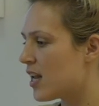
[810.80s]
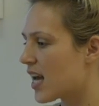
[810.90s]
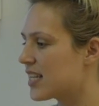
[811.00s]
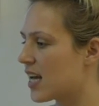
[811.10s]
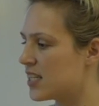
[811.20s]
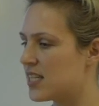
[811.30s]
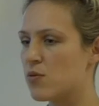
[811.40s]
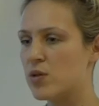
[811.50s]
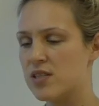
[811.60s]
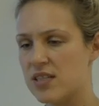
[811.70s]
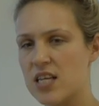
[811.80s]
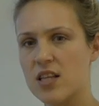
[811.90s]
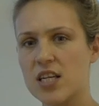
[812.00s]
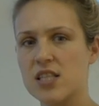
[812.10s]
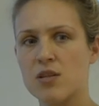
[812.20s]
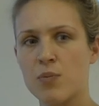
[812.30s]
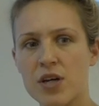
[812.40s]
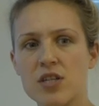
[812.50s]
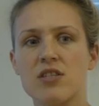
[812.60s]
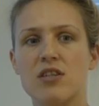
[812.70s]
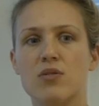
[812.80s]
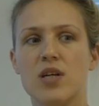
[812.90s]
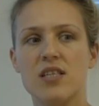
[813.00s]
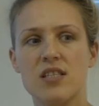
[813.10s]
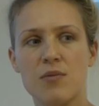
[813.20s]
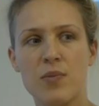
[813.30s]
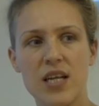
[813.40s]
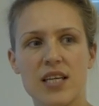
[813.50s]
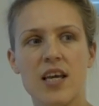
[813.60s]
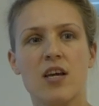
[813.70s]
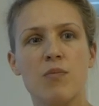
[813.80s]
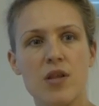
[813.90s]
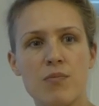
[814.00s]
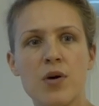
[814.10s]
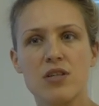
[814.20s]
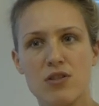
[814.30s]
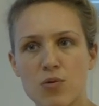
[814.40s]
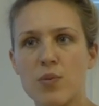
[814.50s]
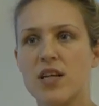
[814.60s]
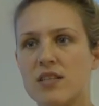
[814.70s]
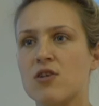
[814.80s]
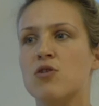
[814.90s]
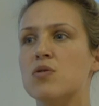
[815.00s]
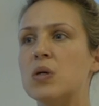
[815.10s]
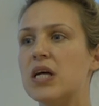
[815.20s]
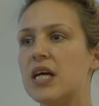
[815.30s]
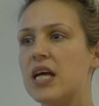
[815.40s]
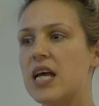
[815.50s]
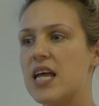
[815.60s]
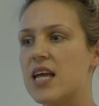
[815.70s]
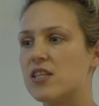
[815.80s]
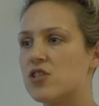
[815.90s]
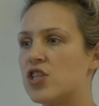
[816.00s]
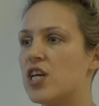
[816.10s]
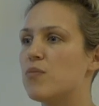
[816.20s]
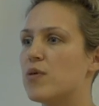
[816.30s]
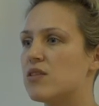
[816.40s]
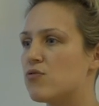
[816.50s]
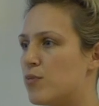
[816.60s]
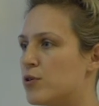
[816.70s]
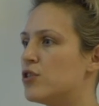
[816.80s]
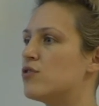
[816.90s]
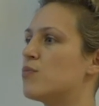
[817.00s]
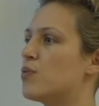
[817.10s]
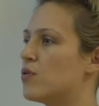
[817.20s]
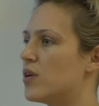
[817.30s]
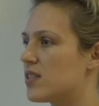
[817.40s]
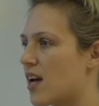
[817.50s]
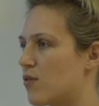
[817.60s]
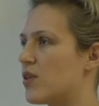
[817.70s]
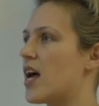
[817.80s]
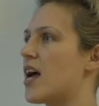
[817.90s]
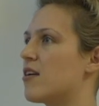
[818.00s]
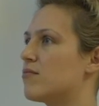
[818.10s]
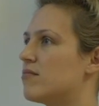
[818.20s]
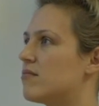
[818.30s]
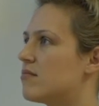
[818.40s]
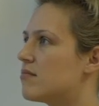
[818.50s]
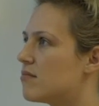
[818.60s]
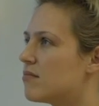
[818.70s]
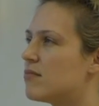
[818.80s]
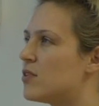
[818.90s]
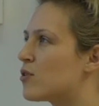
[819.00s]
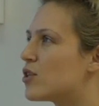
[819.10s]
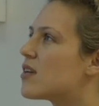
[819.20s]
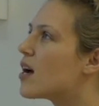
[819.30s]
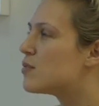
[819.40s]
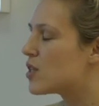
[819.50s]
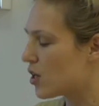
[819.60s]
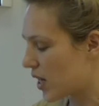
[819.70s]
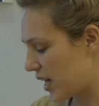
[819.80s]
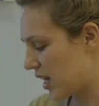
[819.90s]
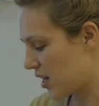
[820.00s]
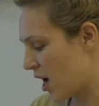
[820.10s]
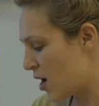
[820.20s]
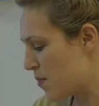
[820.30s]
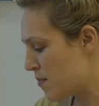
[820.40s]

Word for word: I like that idea with the zine, that it's the personal, it can be the personal, political, it's cheap, it's reproducible, it's out there, you've got time to look at it.